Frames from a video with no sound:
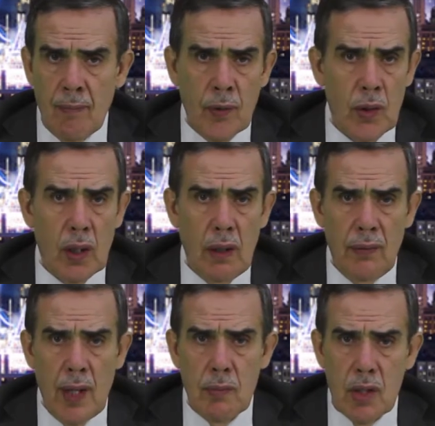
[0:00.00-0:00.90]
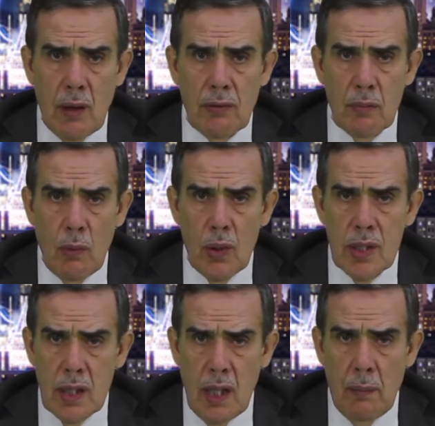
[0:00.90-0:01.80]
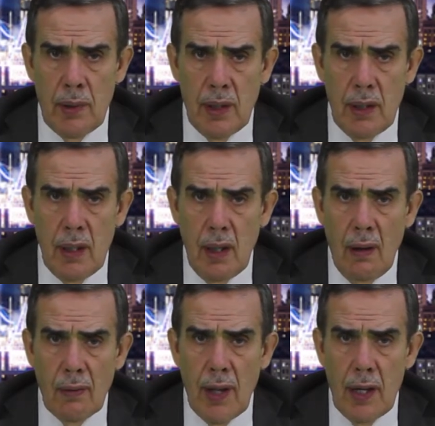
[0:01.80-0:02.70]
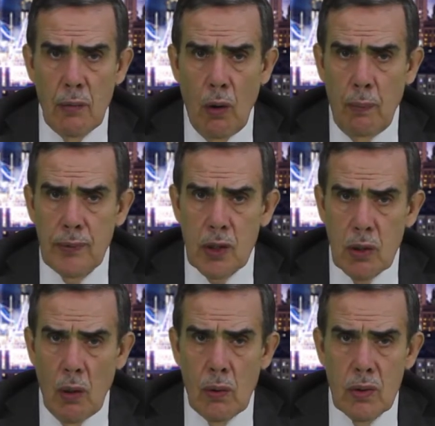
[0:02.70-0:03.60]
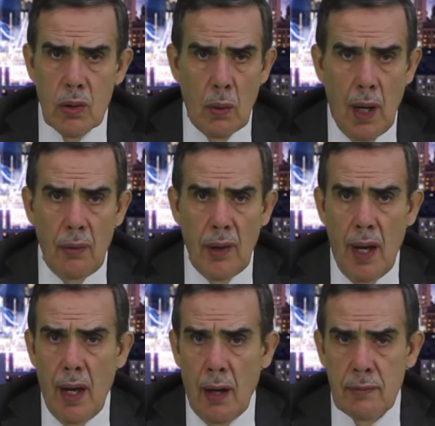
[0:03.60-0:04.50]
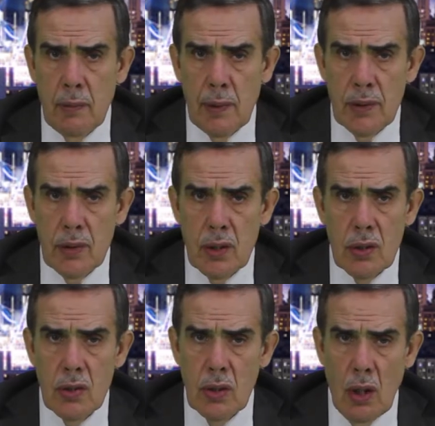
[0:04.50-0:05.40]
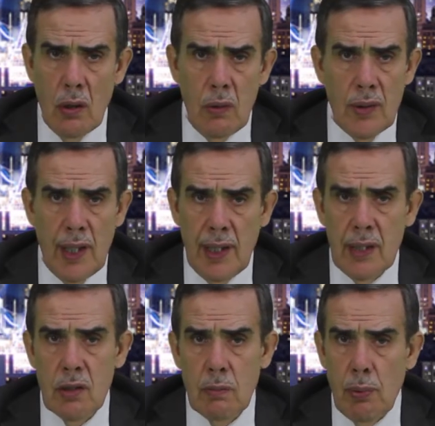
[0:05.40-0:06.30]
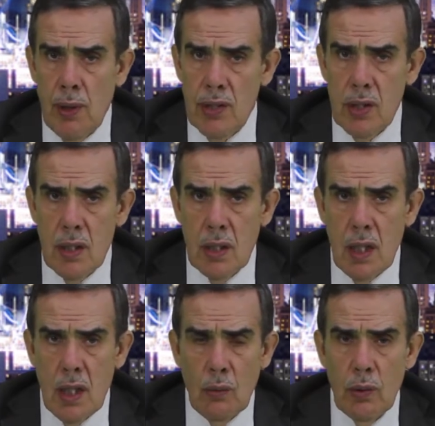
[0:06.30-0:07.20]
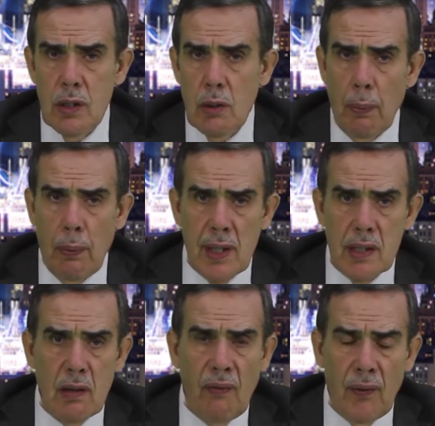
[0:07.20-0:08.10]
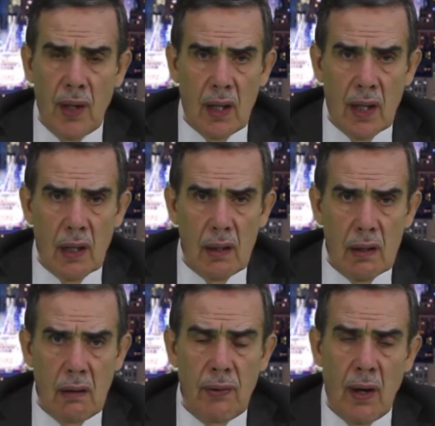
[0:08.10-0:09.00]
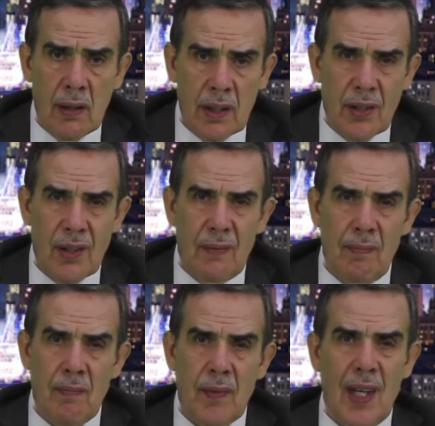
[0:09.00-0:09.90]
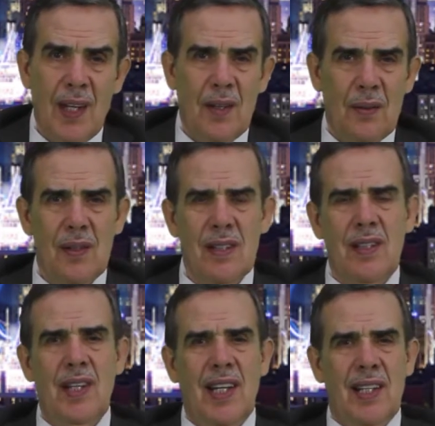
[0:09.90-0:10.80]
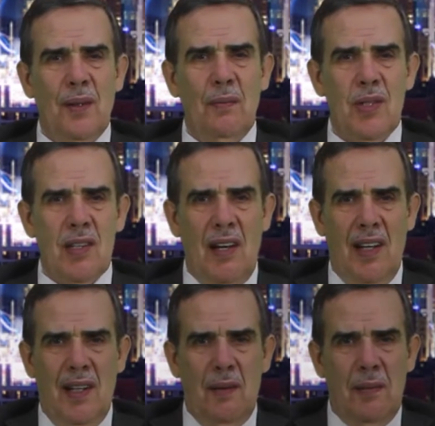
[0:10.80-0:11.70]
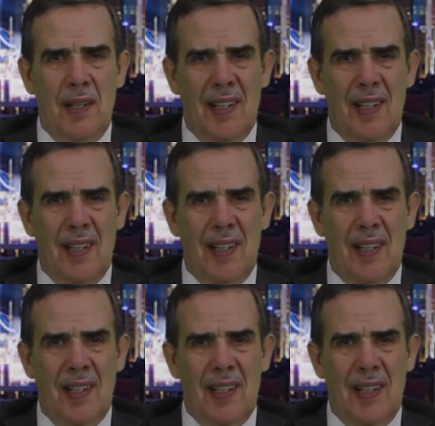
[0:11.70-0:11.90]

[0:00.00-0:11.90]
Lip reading: To give themselves more stamina, they roped stones around their abdomens, so that its pressing would suppress the feeling of hunger. Wa alaykum salam.